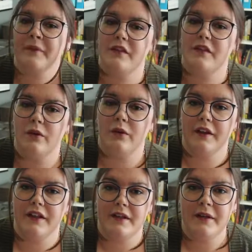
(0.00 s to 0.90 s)
So
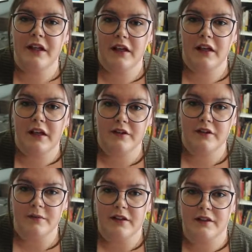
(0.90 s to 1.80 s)
keeping it under
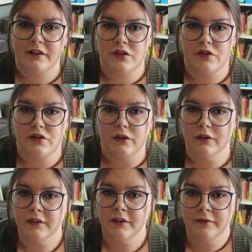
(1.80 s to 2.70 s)
stimulus
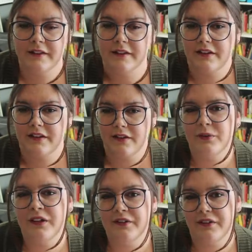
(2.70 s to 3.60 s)
control means that it's
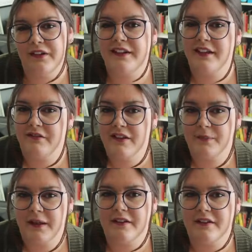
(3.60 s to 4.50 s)
only really in
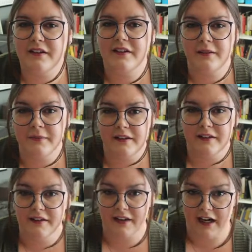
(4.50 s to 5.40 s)
response to the
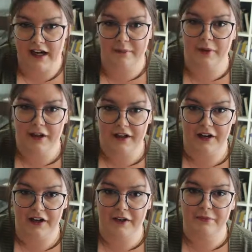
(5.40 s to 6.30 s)
stimulus that I put it
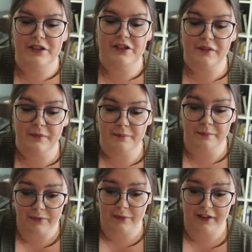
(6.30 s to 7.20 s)
under, which is
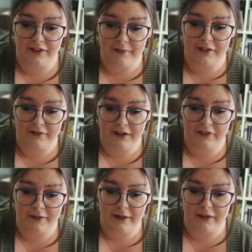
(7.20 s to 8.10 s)
me wiggling my
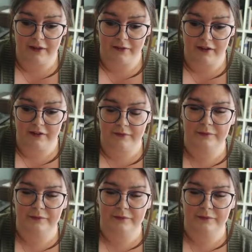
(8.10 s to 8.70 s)
finger at my horse.